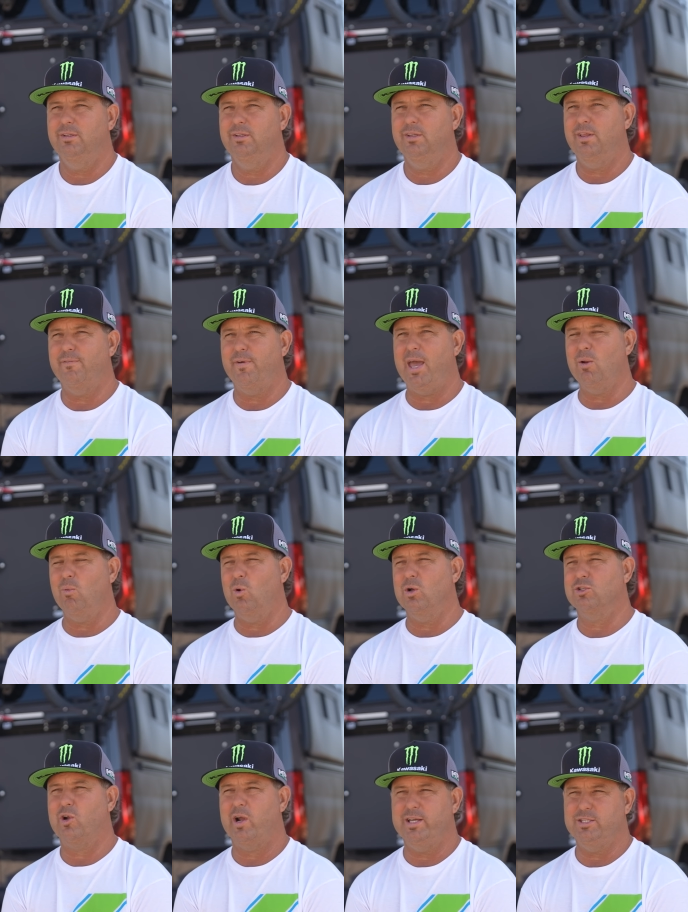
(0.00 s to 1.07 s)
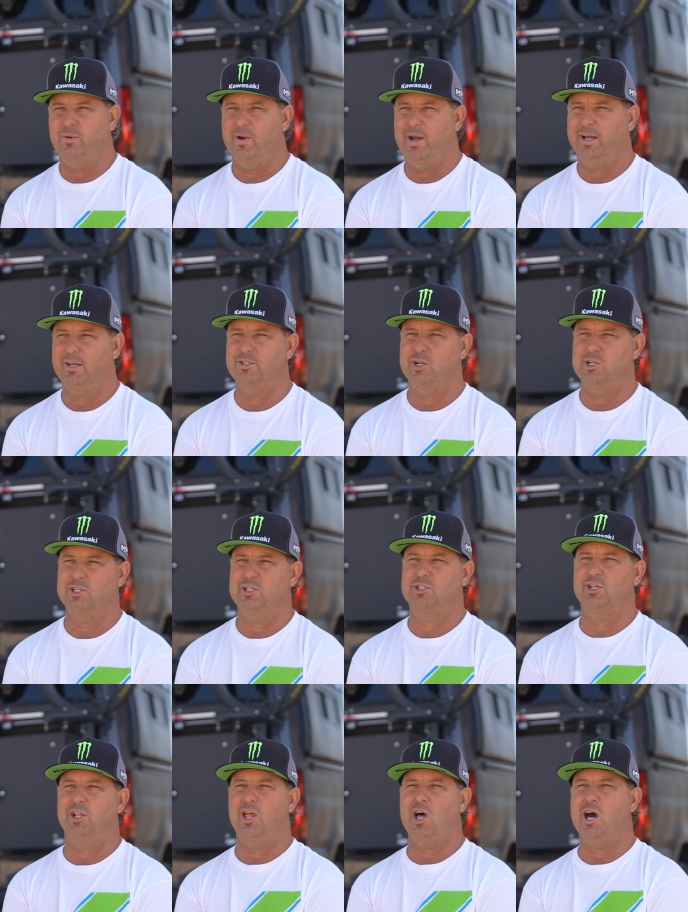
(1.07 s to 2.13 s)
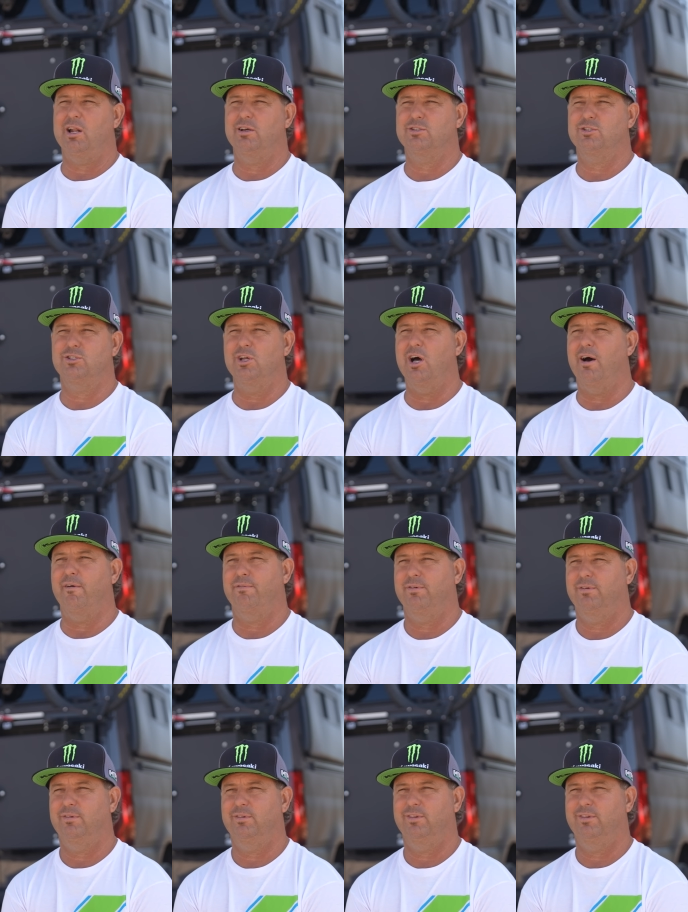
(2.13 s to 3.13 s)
The van world's crazy, right? Because there's just a lot of stuff.